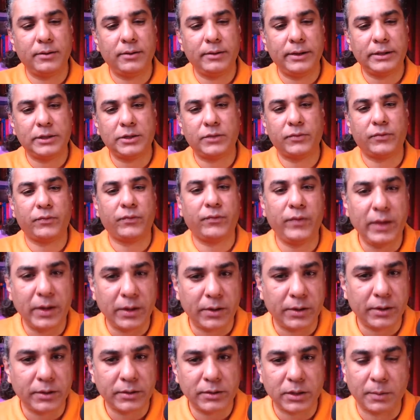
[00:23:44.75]
its
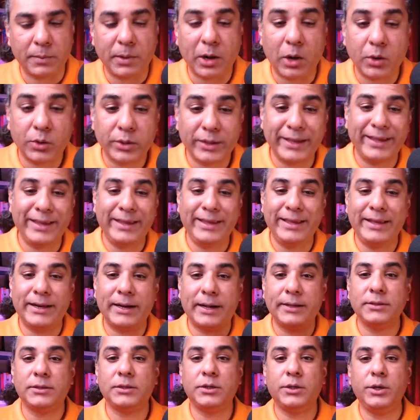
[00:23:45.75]
fears about
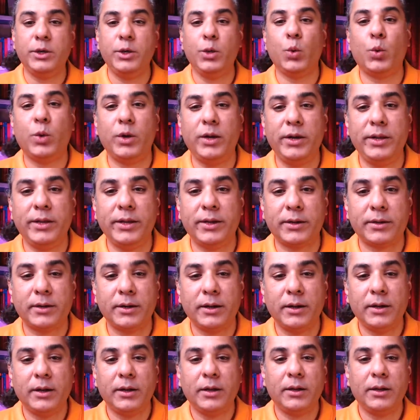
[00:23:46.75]
Iran's nuclear